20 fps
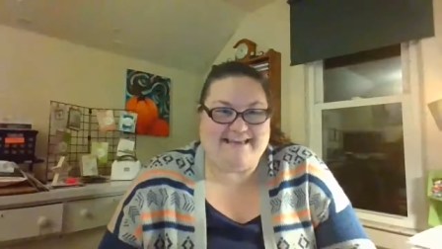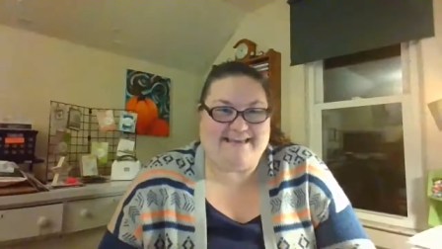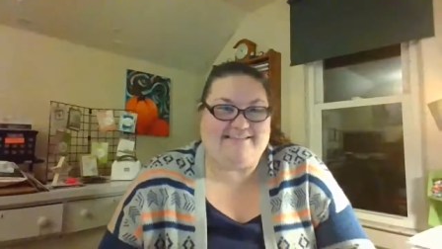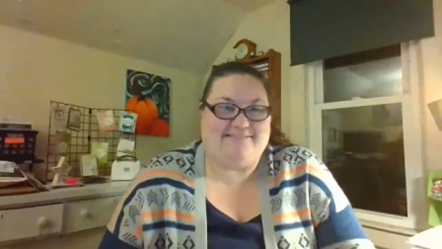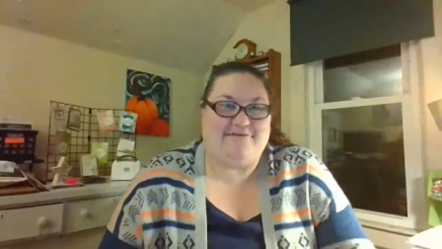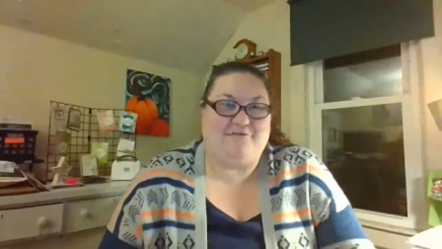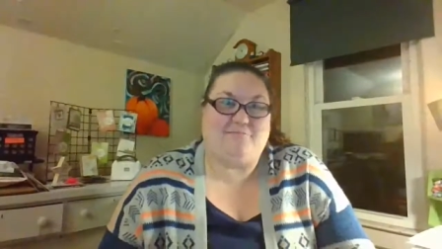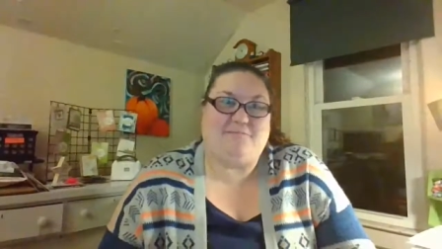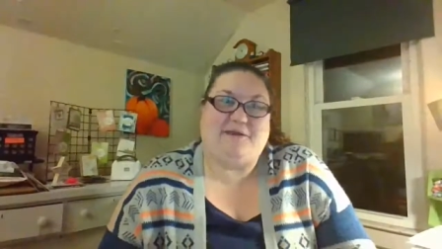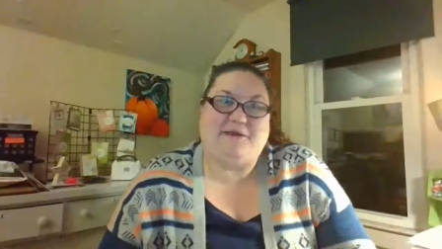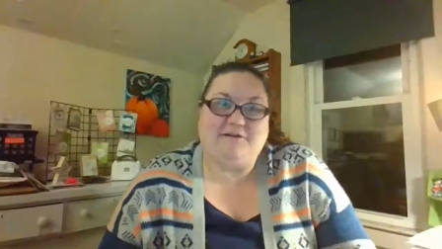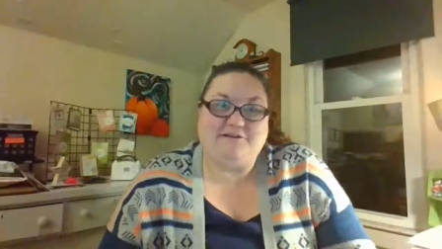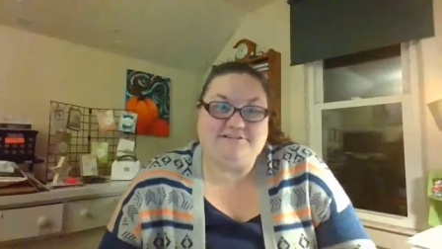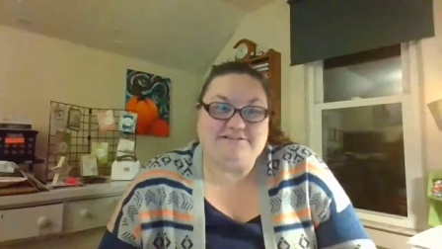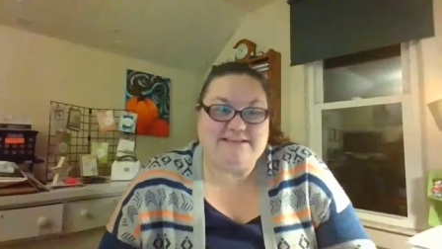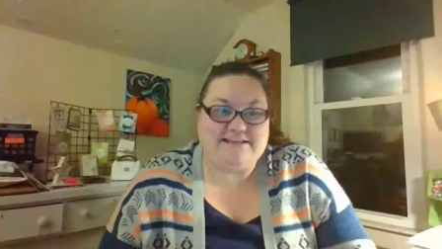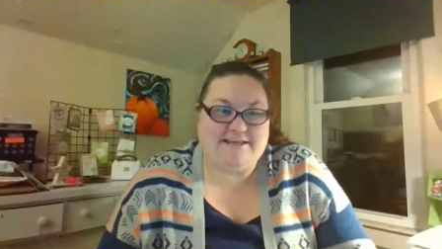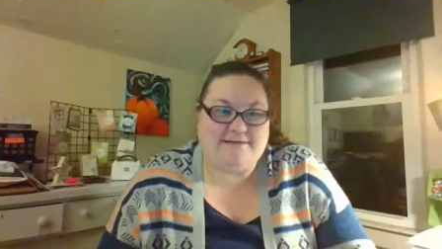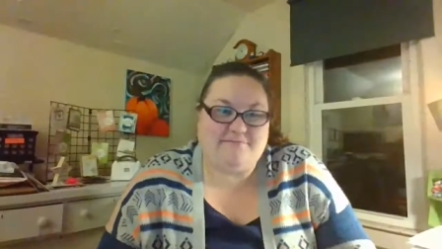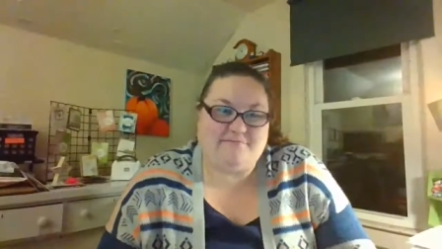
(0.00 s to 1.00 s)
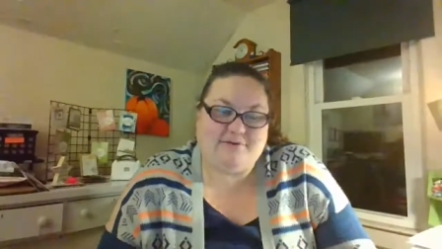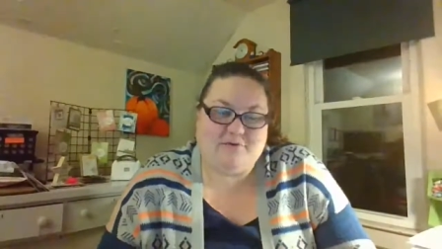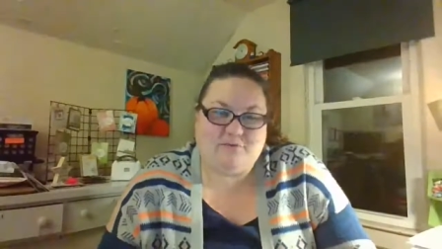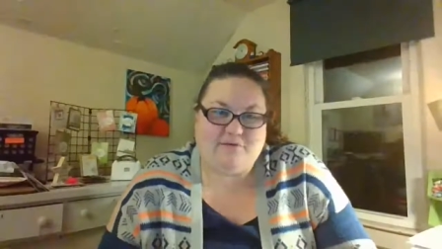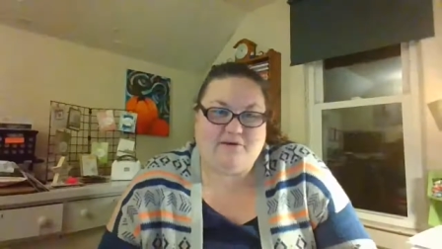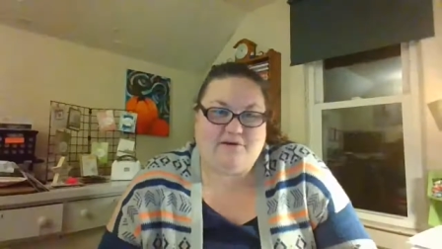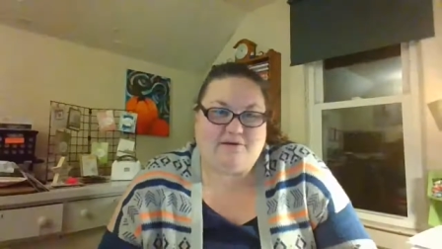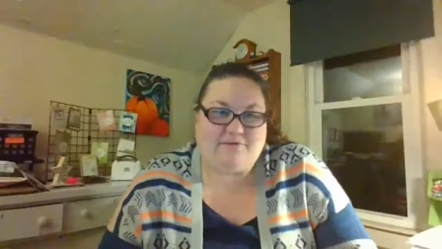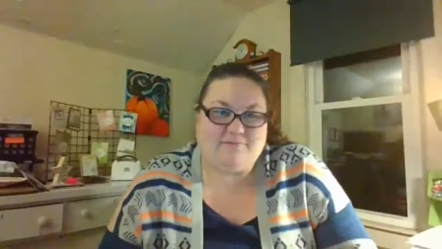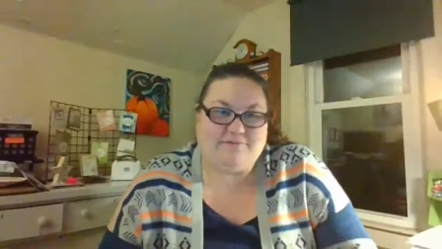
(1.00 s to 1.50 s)
and the bigger team that
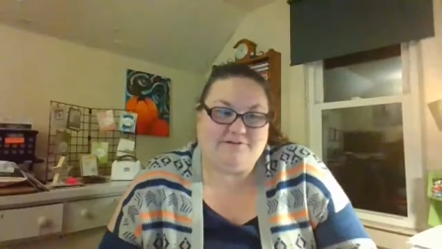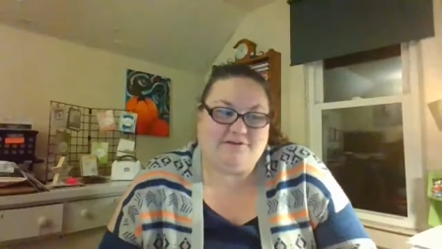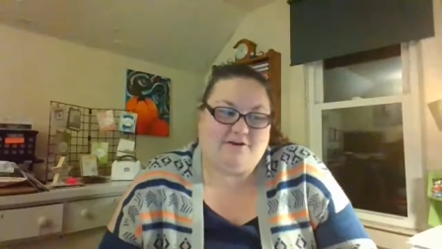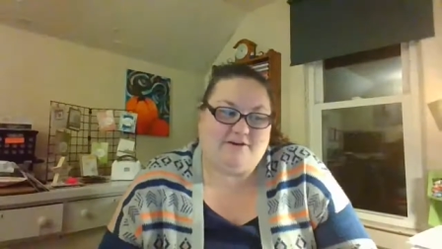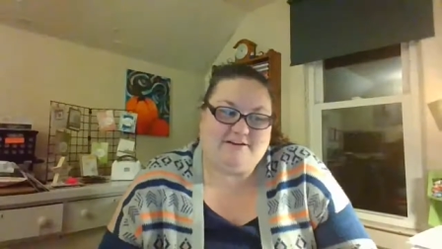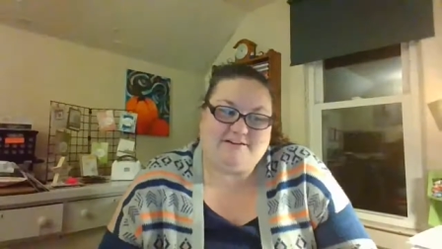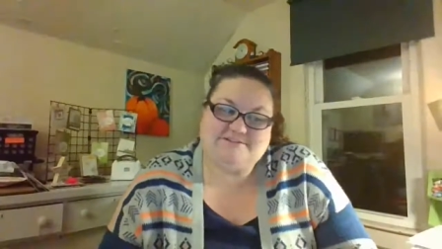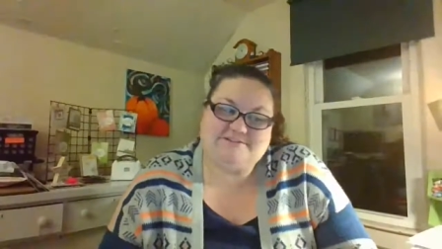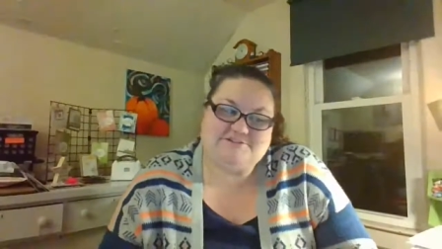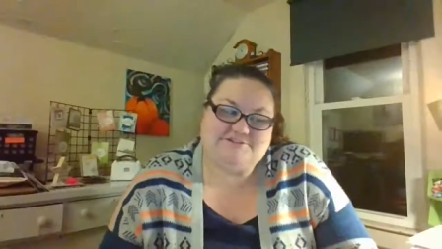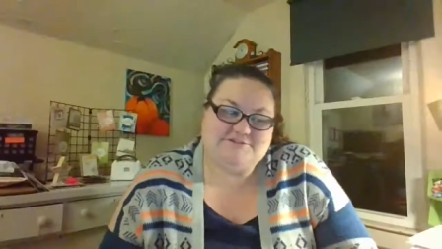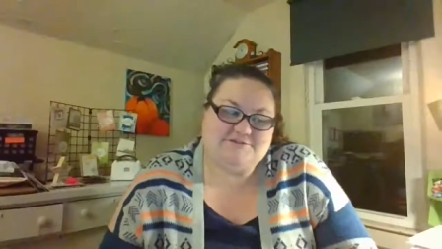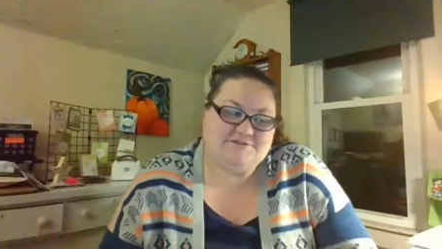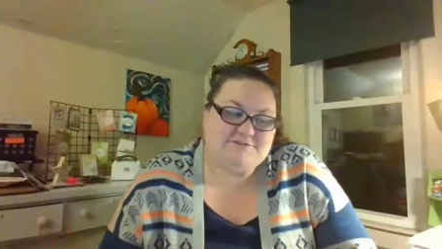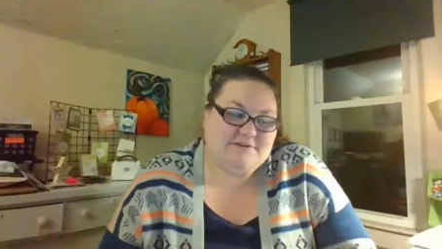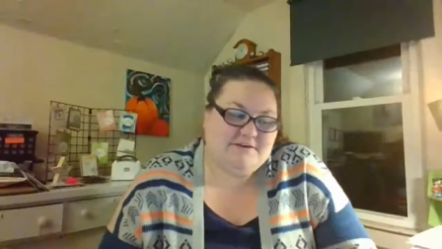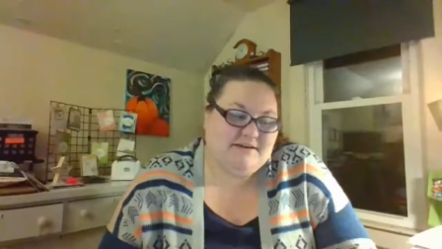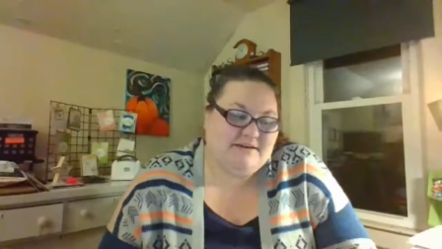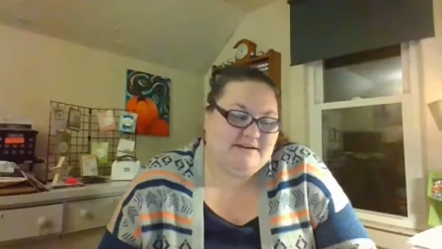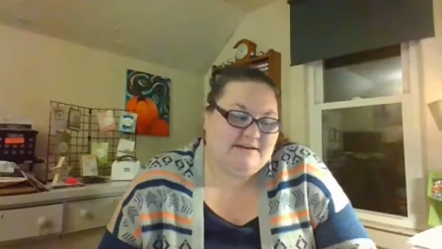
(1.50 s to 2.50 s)
we all belong to.